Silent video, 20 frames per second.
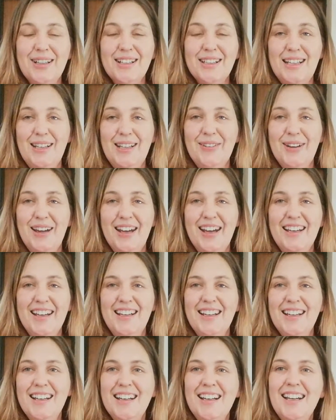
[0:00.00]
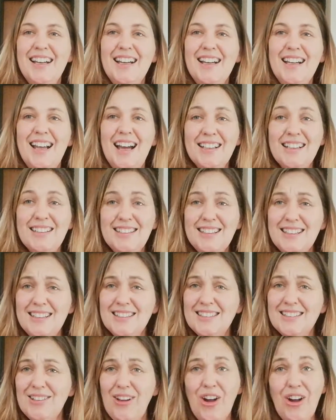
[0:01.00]
But anyway, lighting
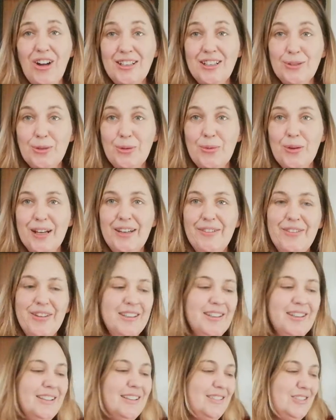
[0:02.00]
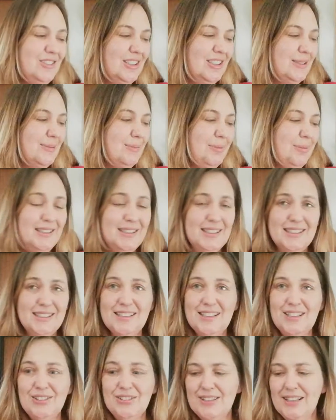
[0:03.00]
is odd or whatever, just please
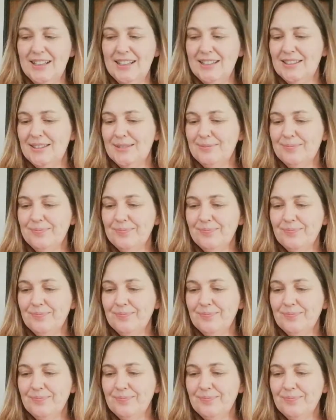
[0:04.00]
excuse that.